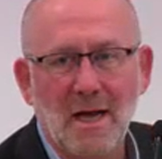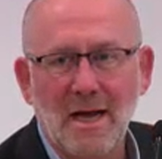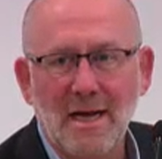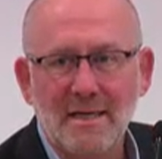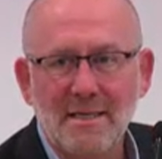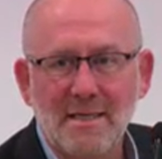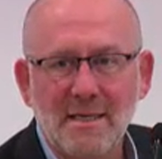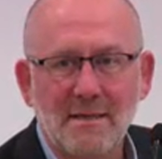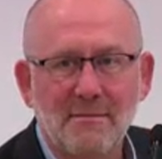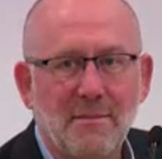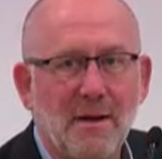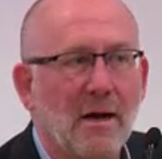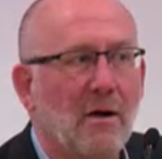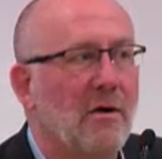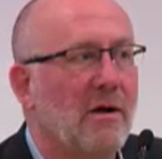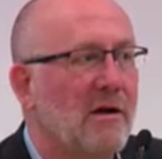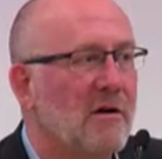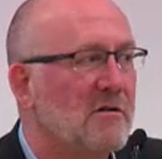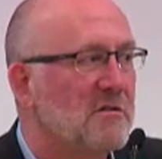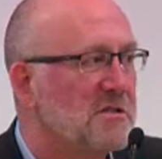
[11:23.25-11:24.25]
IT
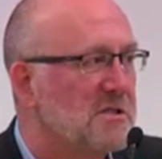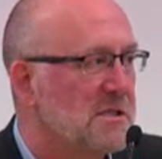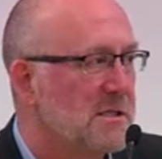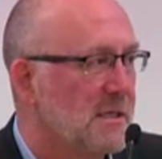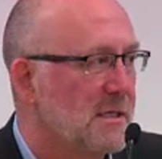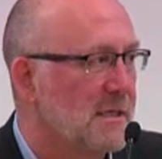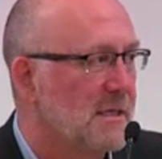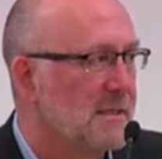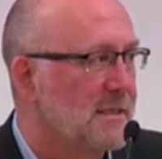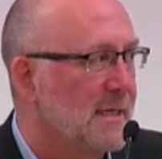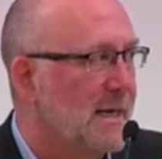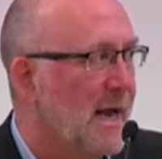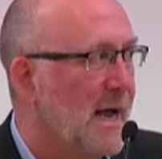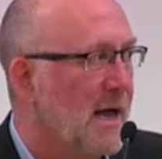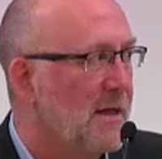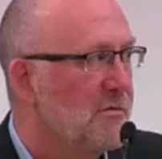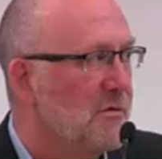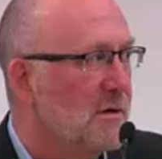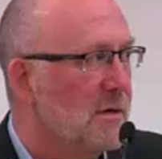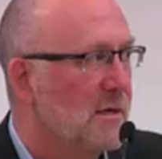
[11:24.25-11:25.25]
barriers to
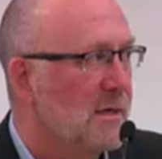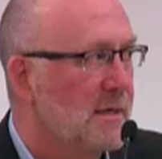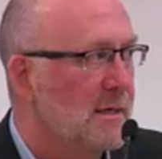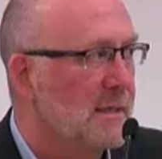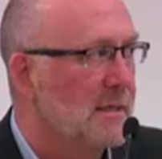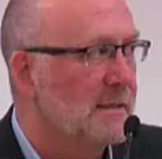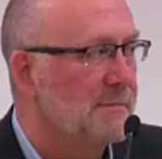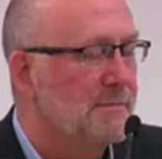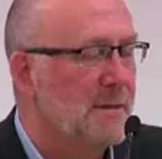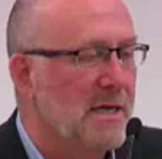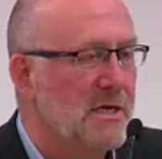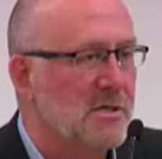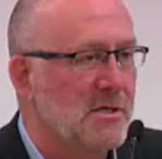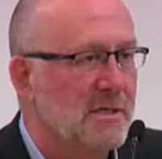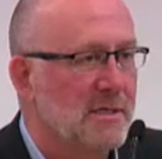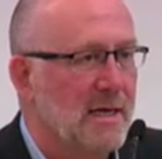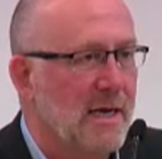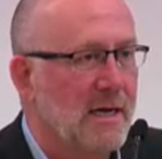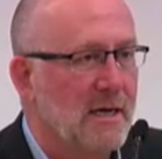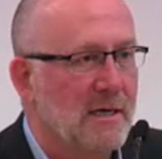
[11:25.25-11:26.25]
gathering
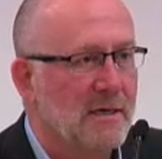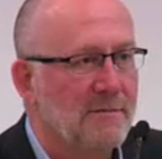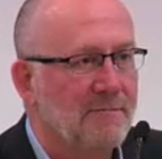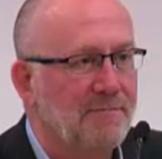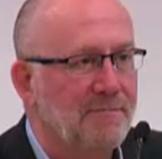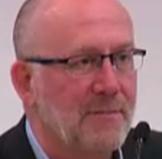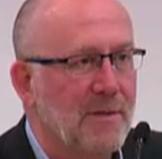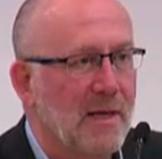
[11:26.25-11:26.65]
patient data